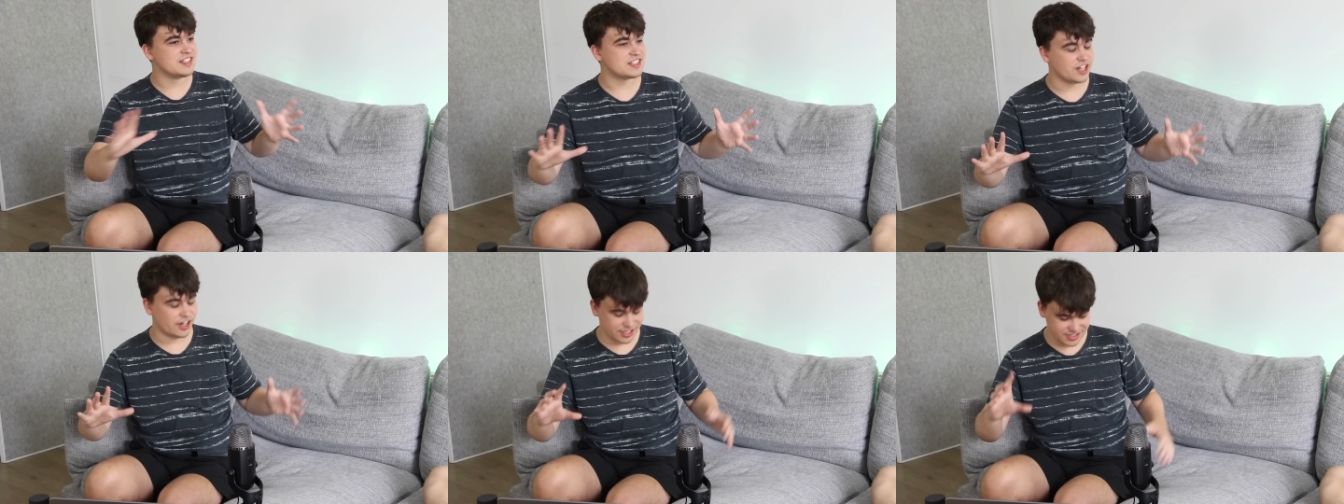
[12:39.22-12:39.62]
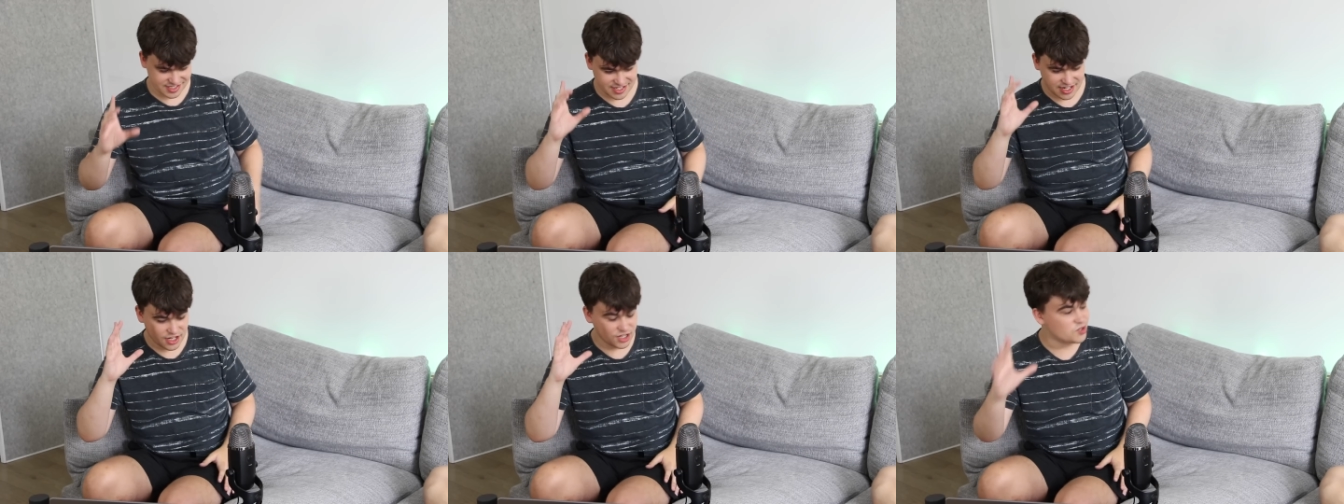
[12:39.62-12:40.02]

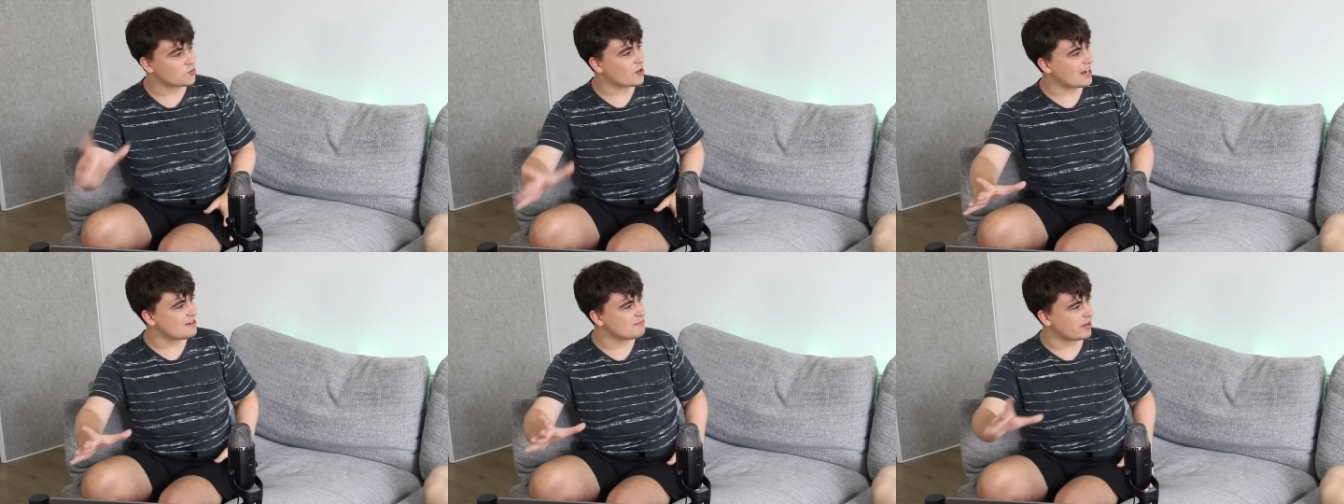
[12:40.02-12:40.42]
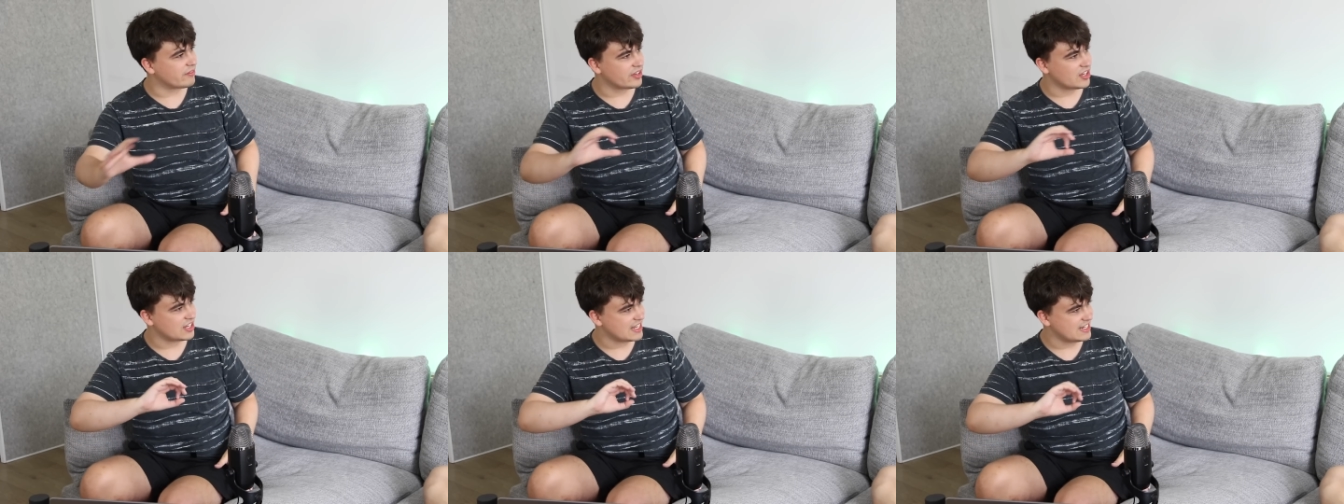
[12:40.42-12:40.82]
starts
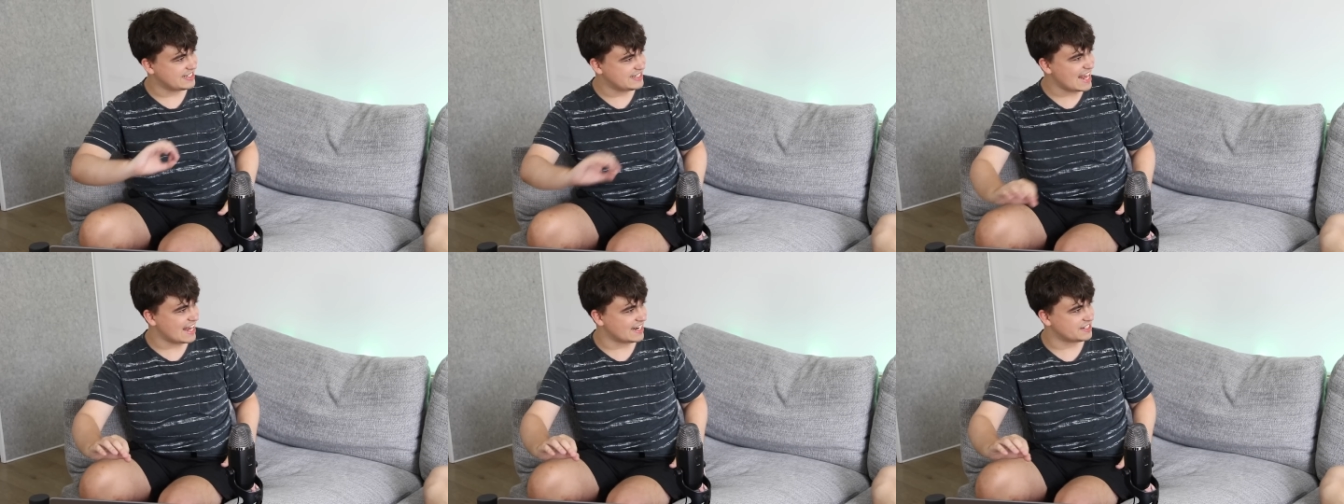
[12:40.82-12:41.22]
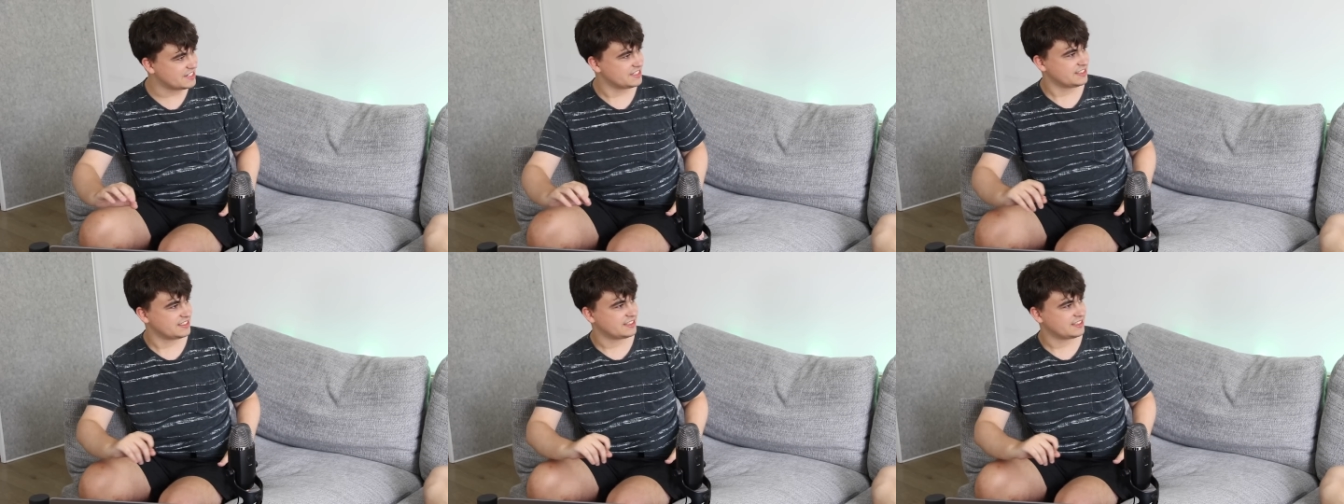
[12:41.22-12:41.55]
grandmother dead.